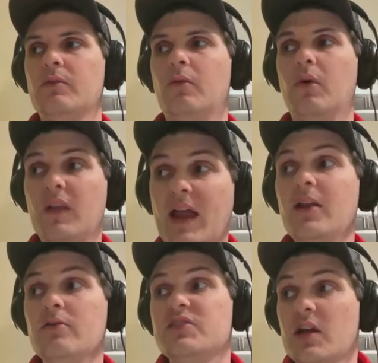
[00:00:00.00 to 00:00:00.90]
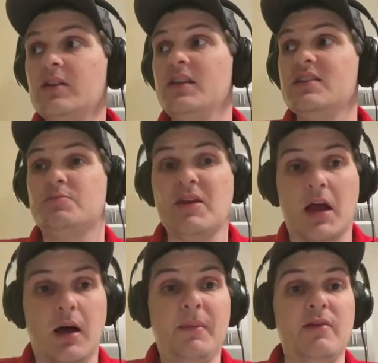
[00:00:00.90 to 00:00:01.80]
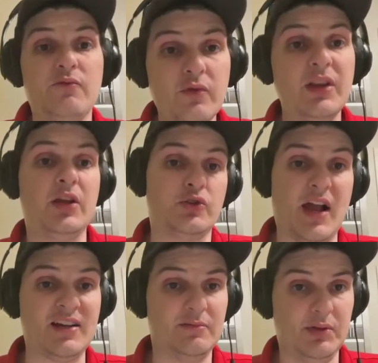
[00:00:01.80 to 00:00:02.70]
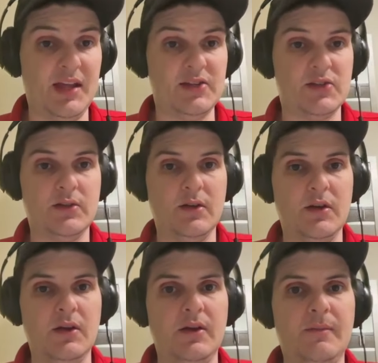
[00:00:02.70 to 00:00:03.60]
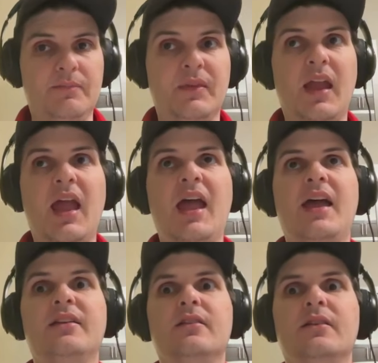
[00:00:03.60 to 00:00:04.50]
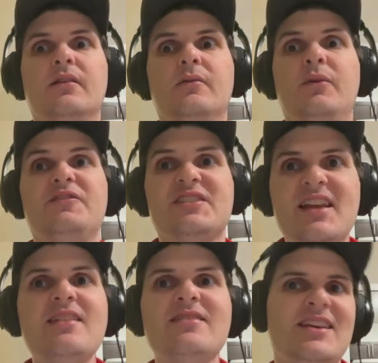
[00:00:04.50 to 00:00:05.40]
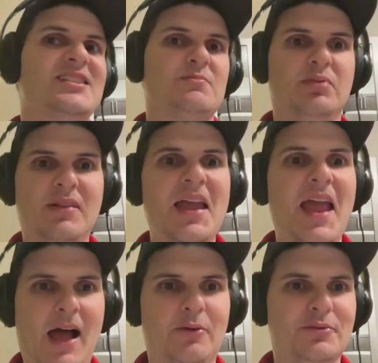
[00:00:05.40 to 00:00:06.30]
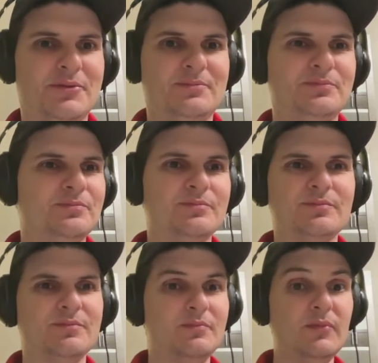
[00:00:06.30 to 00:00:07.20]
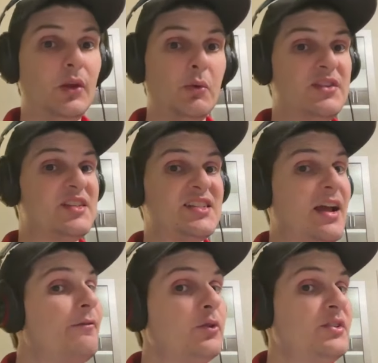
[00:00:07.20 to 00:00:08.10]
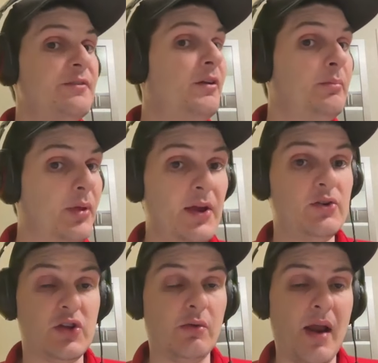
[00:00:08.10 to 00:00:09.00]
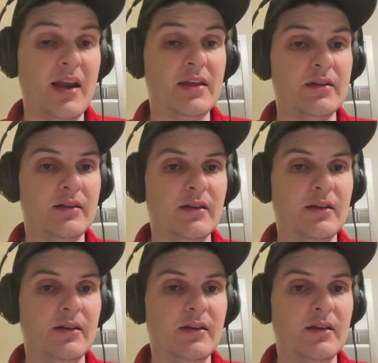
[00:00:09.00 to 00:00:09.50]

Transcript: Orlando suddenly has become a really attractive place. And we've seen this play out with several different players already,